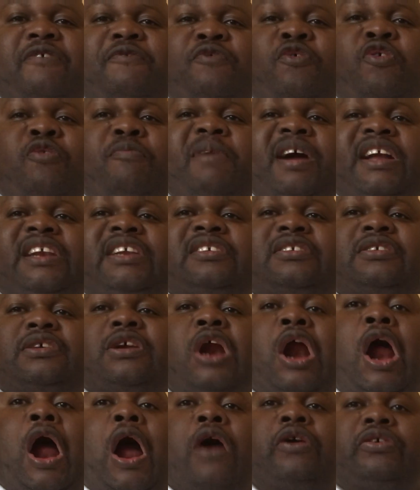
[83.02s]
Woman's
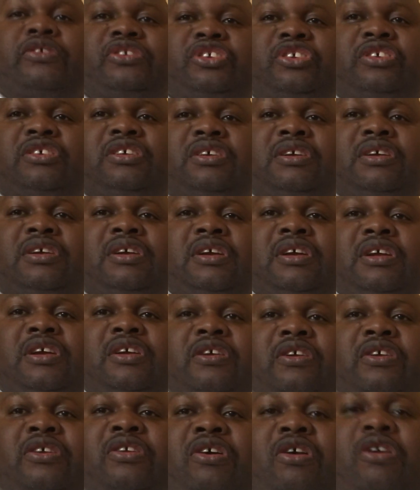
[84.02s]
crotch.
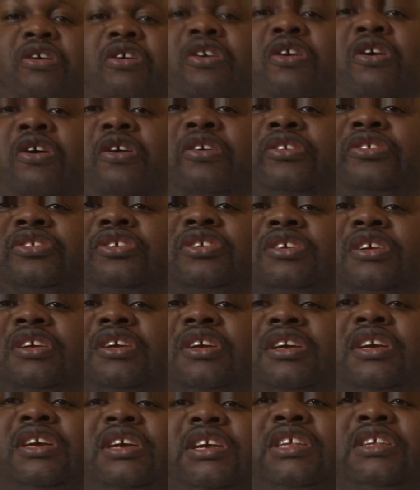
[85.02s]
No, crotch
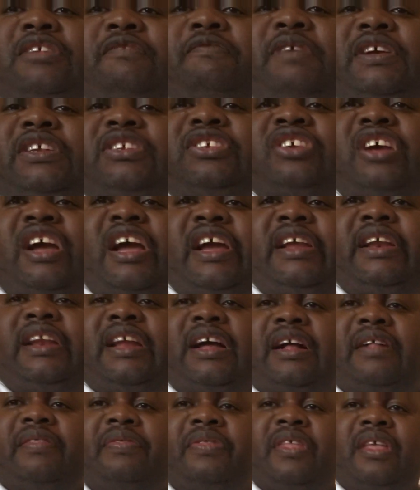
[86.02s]
is
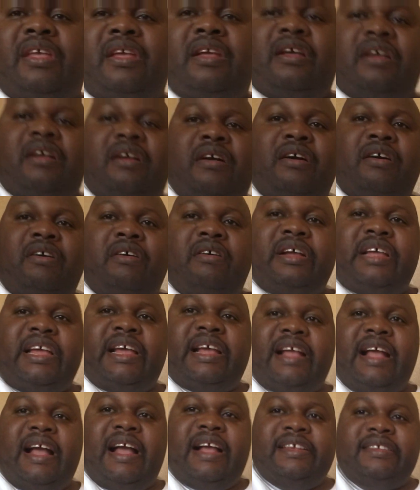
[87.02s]
vagina.
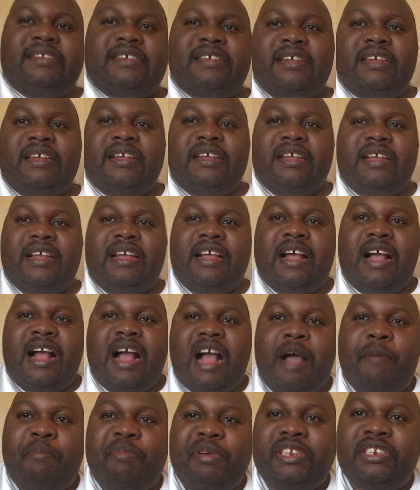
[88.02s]
Okay, guys,
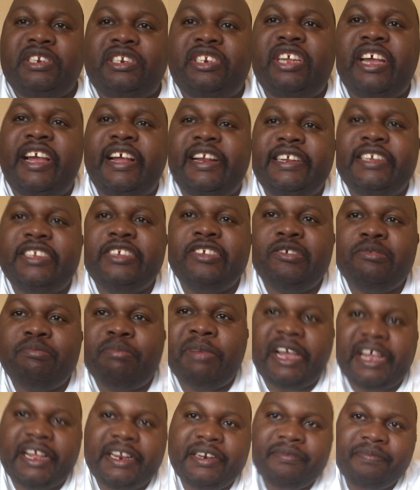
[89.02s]
I've been telling you,
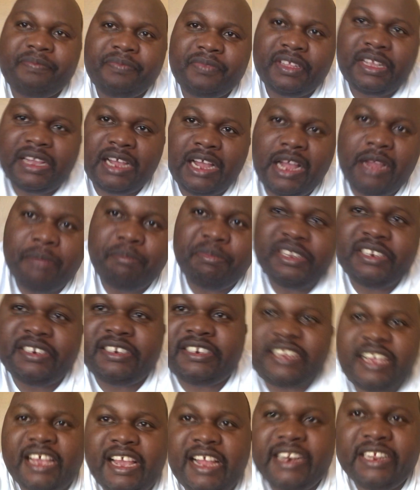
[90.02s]
man. I've
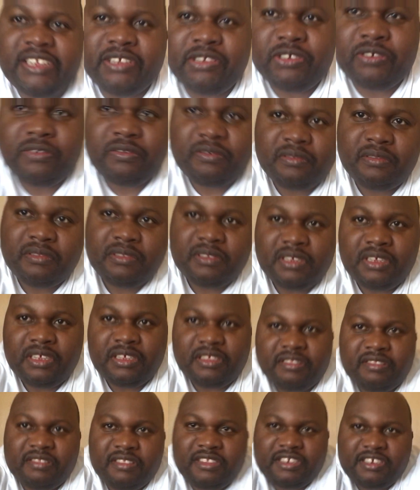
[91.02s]
been telling you,
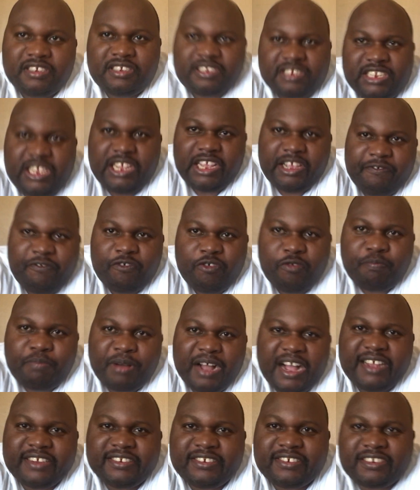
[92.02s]
these evil
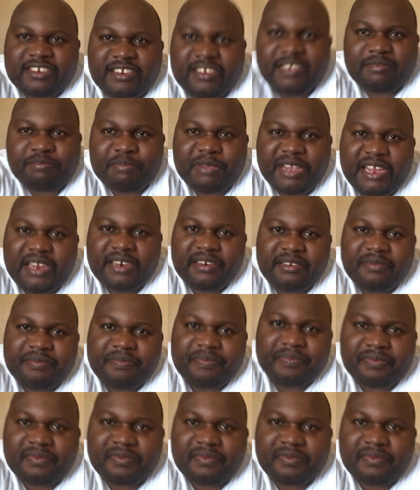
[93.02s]
pastors, man.